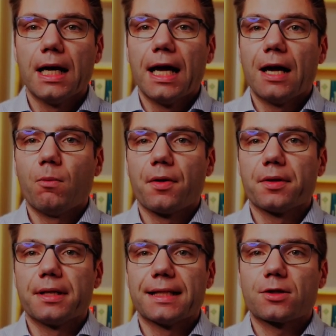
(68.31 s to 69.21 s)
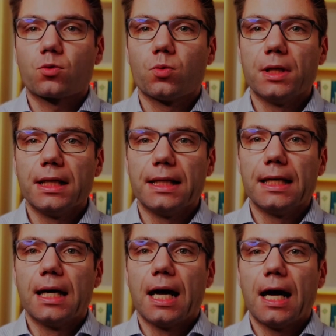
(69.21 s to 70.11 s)
and whether that's really
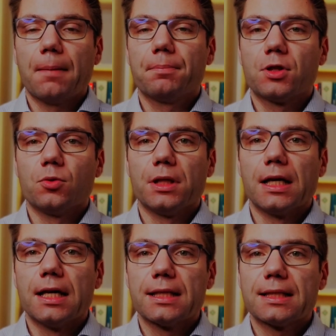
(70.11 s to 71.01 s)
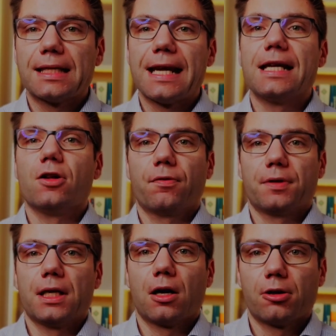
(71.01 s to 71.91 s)
up to the state of
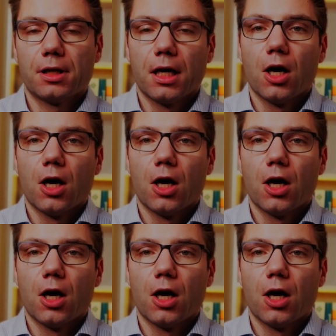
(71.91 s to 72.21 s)
the art